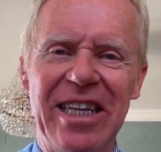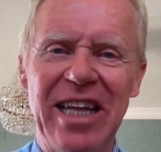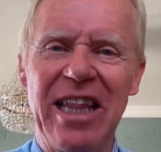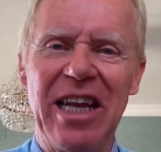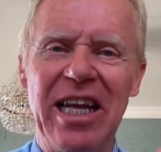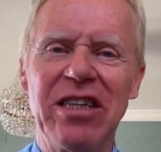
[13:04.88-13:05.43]

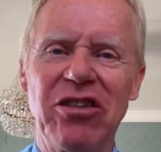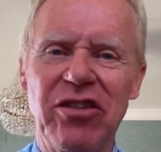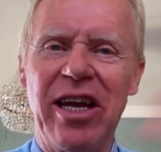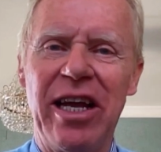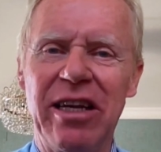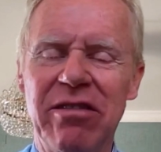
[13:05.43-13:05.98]
Netherlands
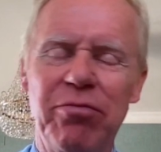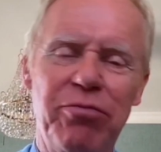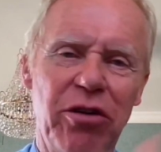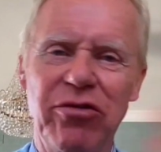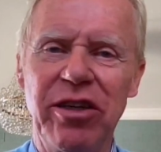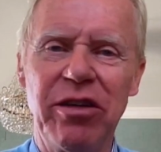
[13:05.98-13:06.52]
and
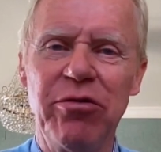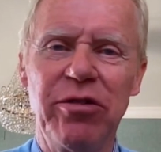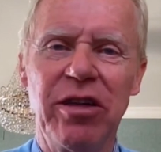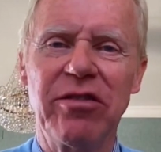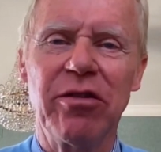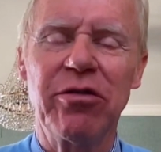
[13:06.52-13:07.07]

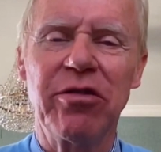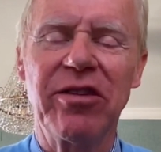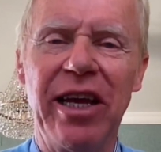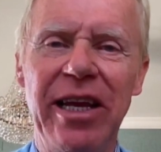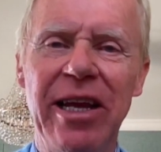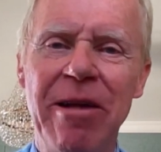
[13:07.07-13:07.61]
prosecuted, so to
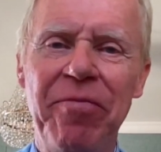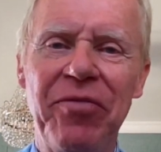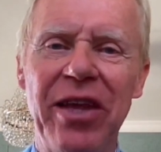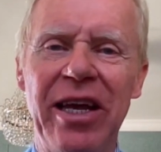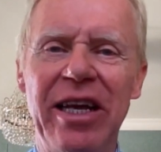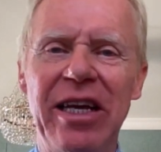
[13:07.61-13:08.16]
say,
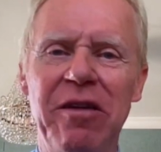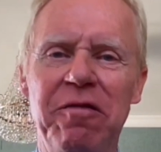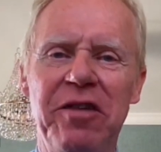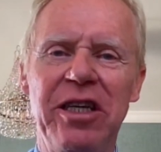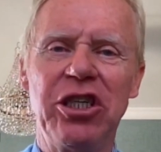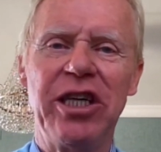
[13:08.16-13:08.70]

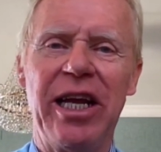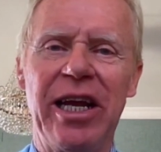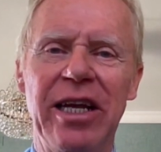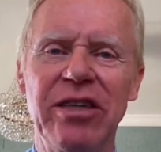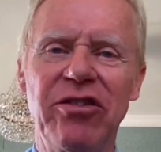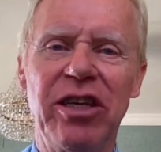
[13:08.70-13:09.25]

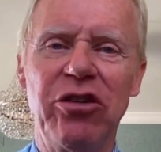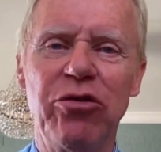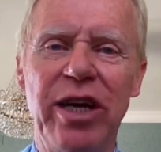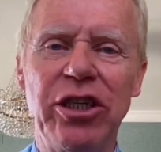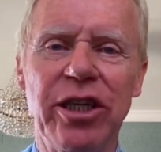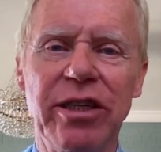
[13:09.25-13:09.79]
infringing
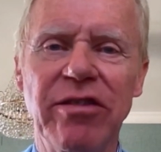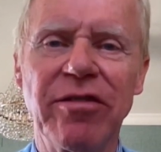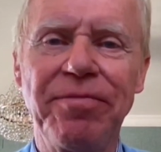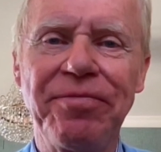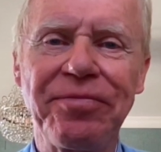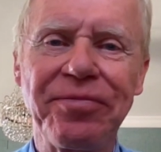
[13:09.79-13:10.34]
situations.
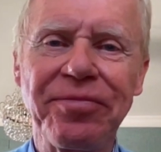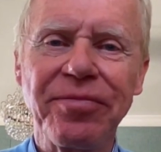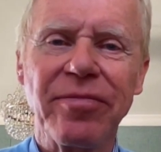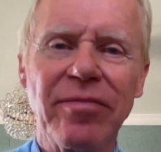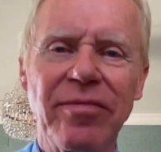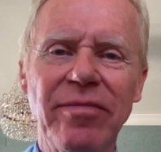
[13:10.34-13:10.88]

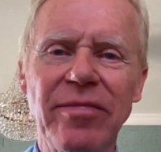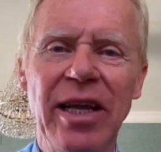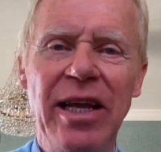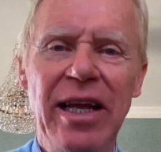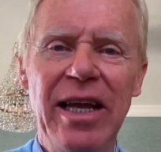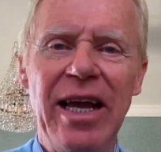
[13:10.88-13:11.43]

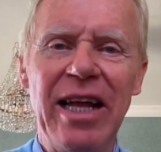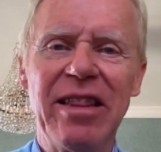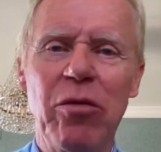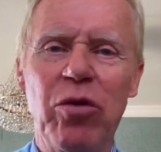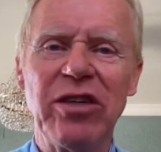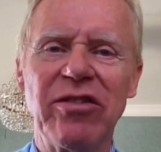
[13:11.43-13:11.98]
And
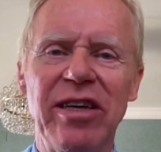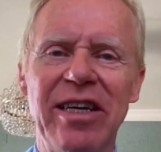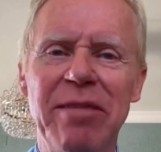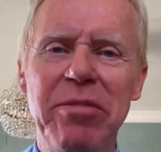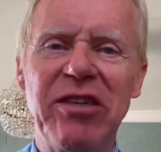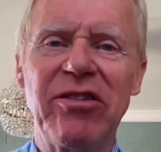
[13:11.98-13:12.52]
there was
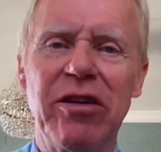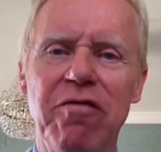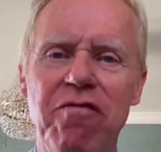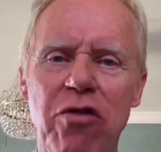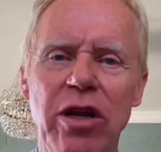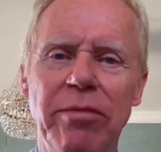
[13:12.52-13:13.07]
Mr
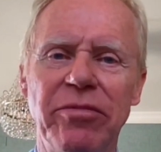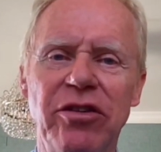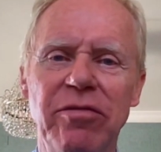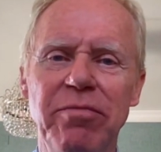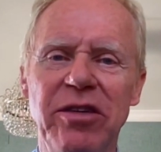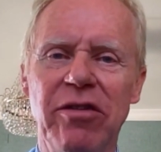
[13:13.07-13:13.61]

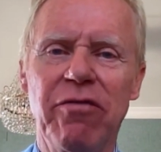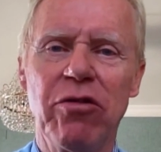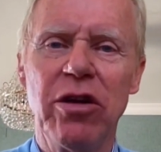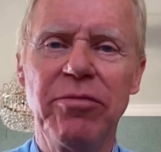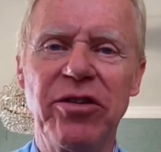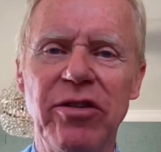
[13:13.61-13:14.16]
Wullems. Mr
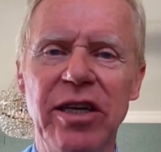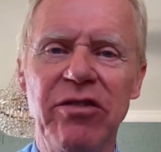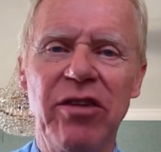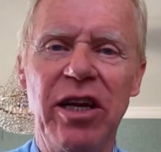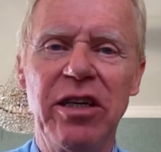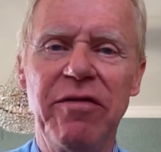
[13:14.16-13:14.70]
Wullems is
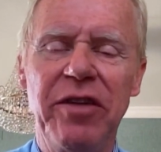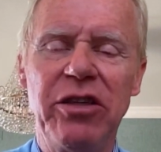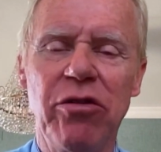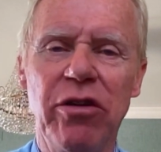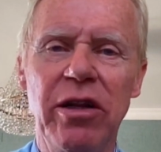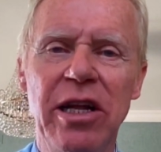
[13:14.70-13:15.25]
an
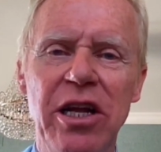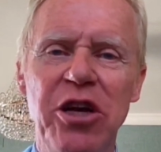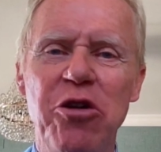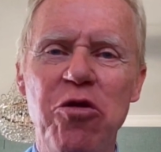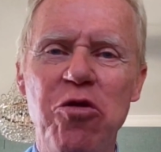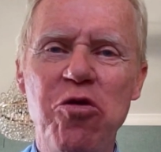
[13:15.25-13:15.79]
individual
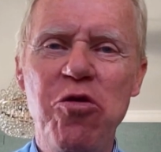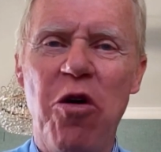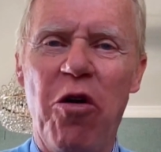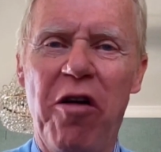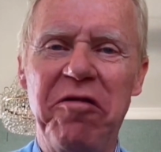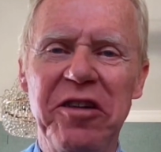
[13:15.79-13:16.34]
who
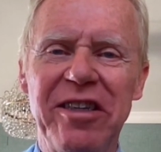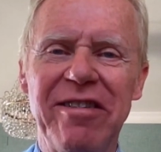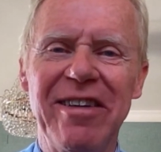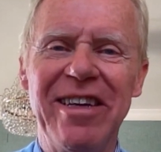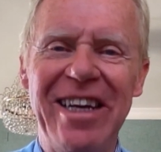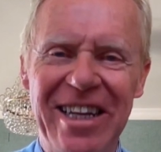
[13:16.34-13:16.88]
offered
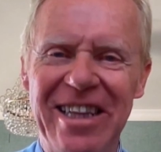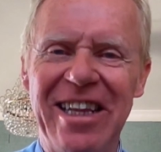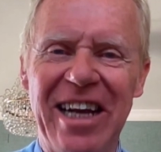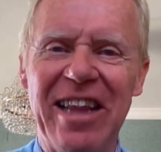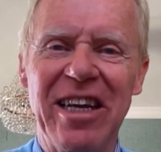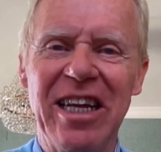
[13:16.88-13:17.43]
in the
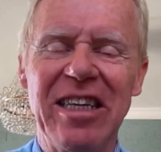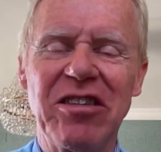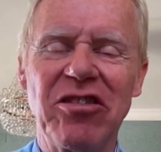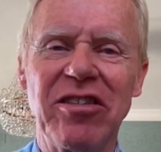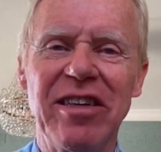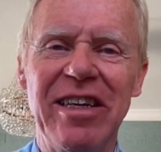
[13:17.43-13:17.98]

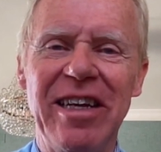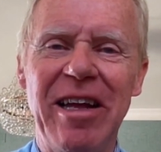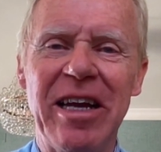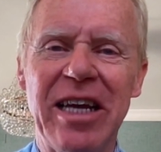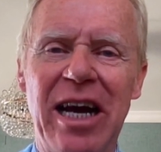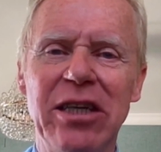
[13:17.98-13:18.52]
Netherlands
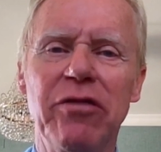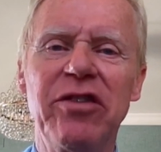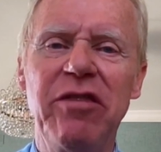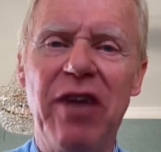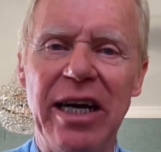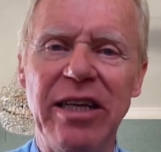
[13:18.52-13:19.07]
a kind of
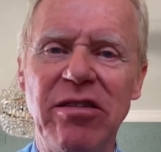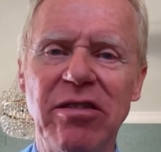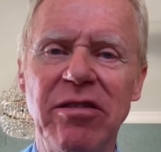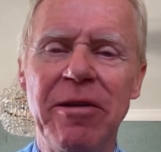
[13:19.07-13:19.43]
device,